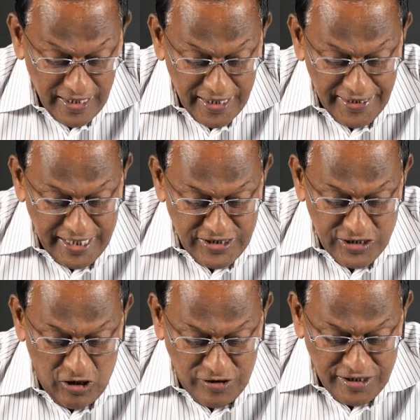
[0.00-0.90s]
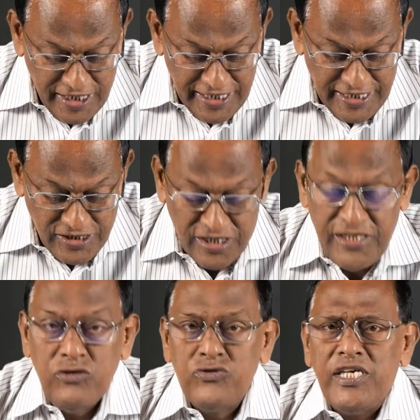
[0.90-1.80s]
Does not
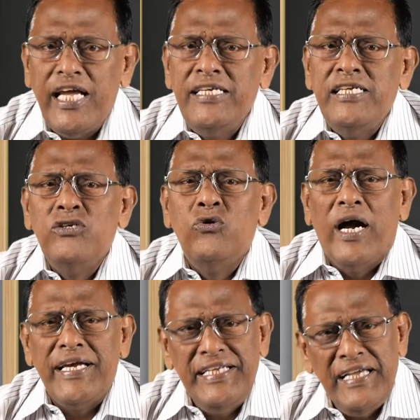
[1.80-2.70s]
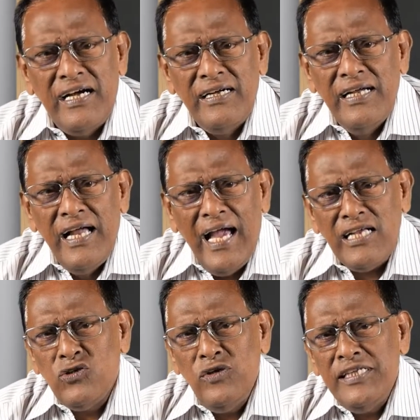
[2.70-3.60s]
introduce any new idea.
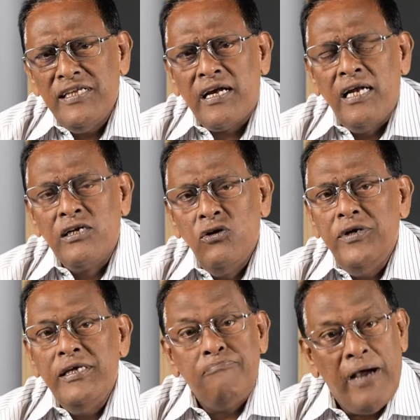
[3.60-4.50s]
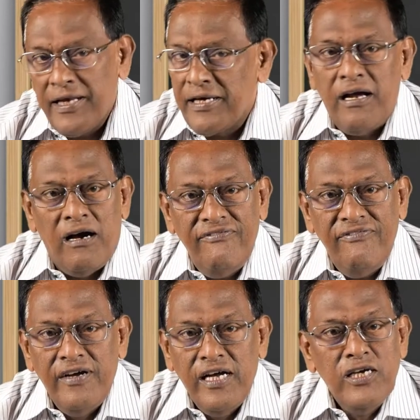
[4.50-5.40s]
Actually, the concluding paragraph
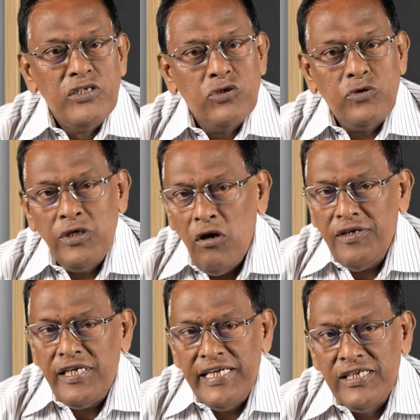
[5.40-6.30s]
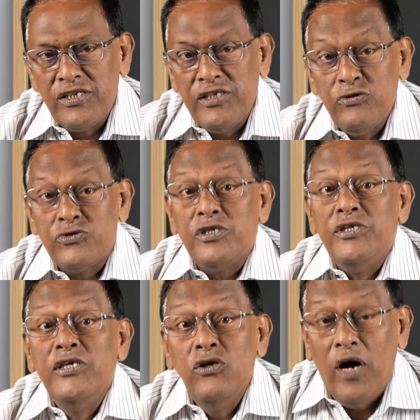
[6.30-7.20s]
should not introduce
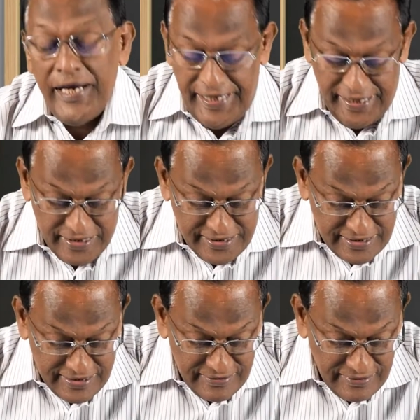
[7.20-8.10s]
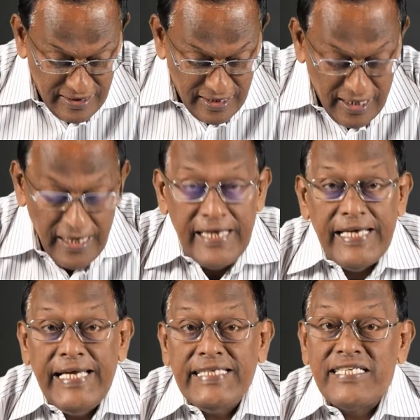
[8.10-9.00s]
new ideas.
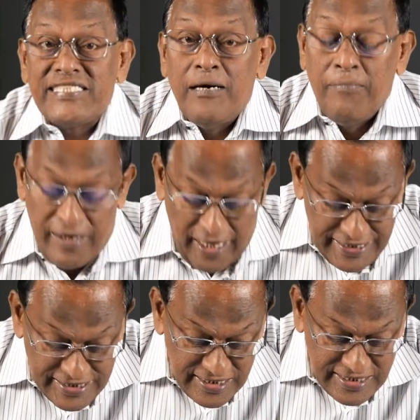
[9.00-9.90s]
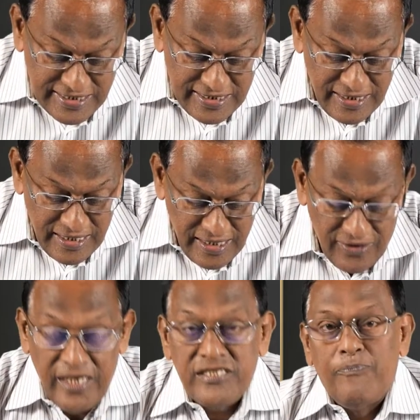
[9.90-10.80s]
It summarizes
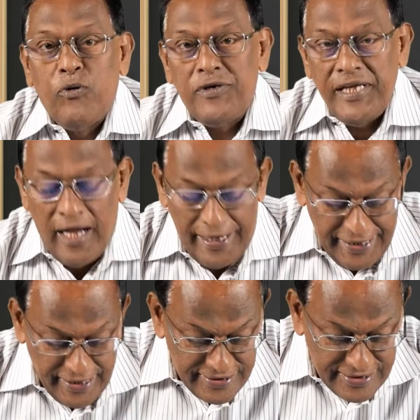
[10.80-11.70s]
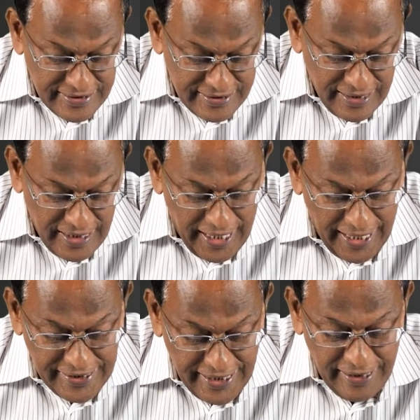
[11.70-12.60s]
the supporting ideas,
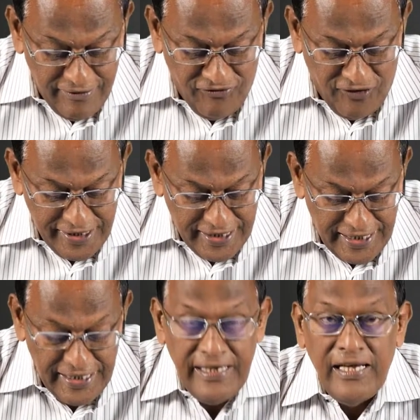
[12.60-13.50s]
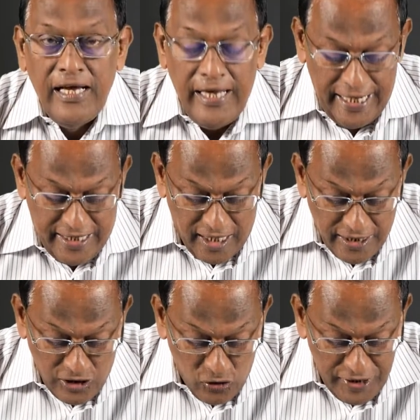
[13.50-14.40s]
and then finally a
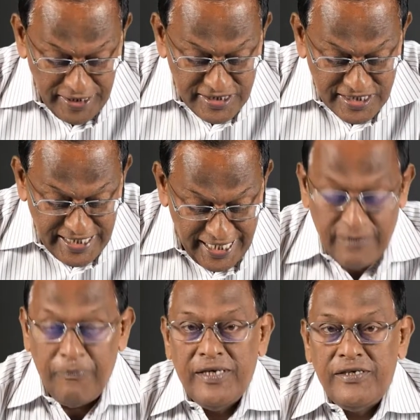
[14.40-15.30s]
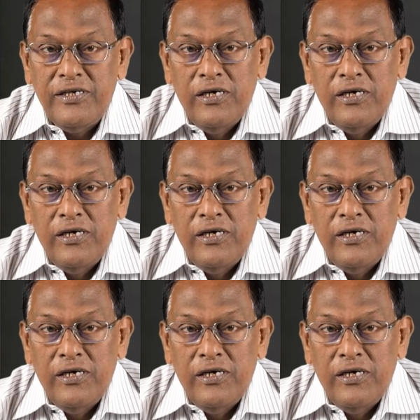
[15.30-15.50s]
concluding statement